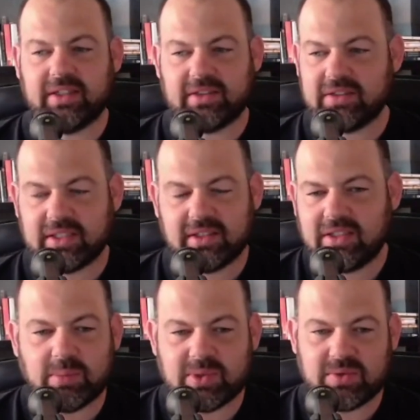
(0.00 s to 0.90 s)
reeling.
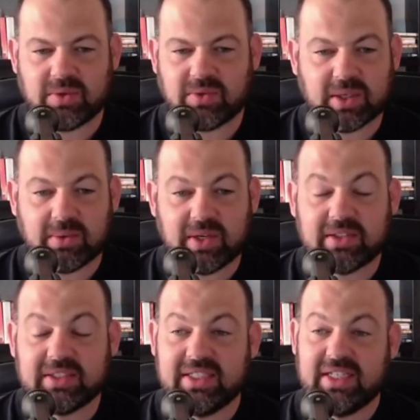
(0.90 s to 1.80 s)
No one was doing
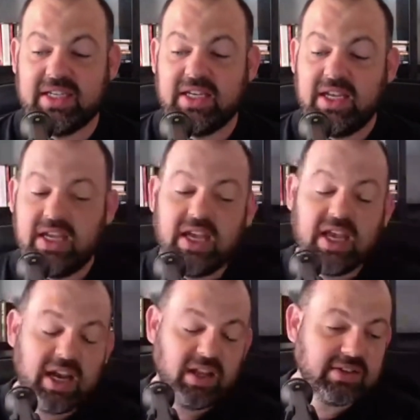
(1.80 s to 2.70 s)
really well.
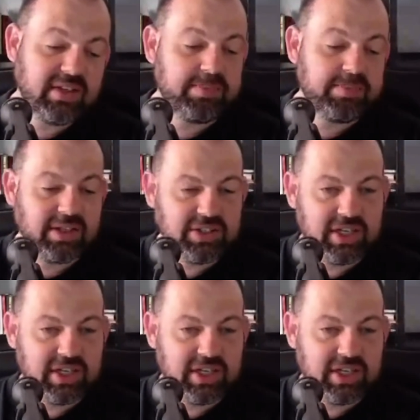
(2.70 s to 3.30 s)
And I looked at his